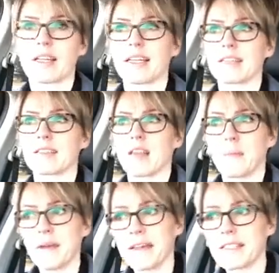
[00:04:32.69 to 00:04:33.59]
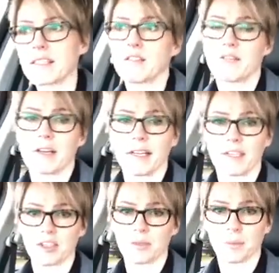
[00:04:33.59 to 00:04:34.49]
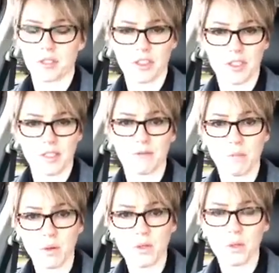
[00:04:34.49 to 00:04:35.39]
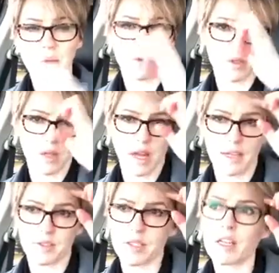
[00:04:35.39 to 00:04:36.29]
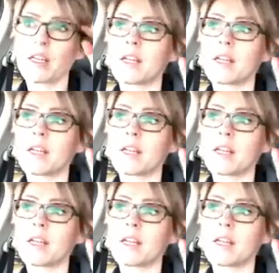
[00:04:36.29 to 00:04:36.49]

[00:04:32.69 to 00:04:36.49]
It is the biggest financial purchase of most people's lives.